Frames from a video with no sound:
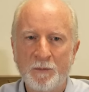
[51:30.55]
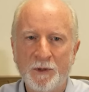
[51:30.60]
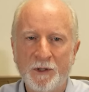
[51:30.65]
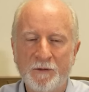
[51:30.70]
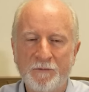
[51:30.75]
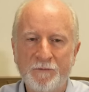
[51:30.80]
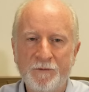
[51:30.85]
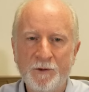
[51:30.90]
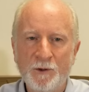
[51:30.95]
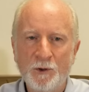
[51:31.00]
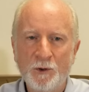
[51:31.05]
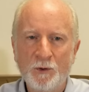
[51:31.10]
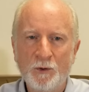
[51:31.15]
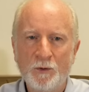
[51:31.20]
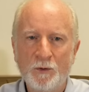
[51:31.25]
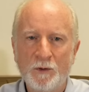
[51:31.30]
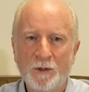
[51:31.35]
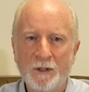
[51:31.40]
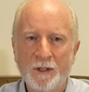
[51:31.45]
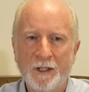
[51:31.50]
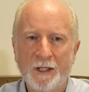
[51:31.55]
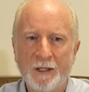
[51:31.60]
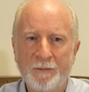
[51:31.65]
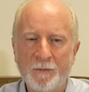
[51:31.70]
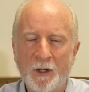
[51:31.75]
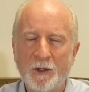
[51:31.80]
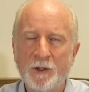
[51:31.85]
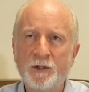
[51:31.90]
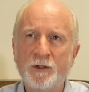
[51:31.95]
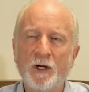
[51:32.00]
but if you
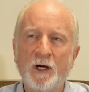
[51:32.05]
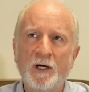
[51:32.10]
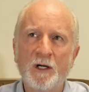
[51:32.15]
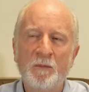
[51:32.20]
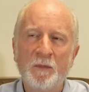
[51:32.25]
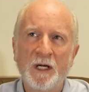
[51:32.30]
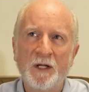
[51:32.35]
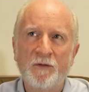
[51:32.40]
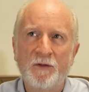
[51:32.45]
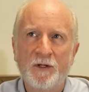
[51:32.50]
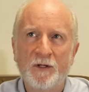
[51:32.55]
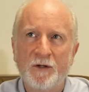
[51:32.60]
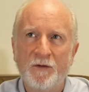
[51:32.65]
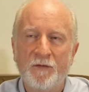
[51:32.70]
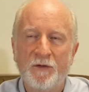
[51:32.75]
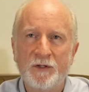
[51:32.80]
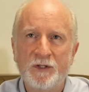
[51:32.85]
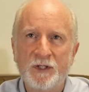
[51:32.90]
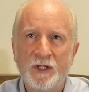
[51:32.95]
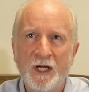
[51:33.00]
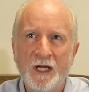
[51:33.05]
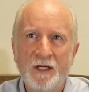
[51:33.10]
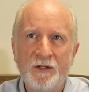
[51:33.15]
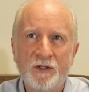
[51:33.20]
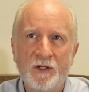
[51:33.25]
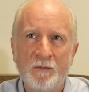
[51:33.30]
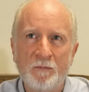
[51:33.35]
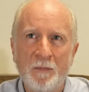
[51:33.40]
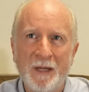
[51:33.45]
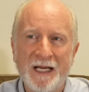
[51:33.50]
are you talking about the change
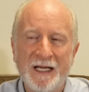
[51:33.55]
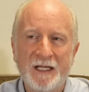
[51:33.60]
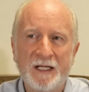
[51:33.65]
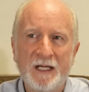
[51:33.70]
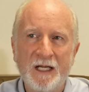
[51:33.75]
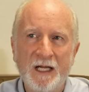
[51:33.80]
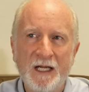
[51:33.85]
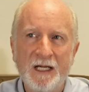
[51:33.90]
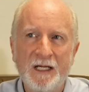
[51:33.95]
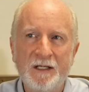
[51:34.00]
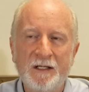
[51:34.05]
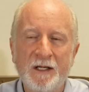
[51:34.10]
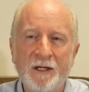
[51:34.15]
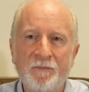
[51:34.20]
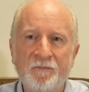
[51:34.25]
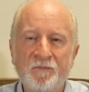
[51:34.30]
in Medicaid?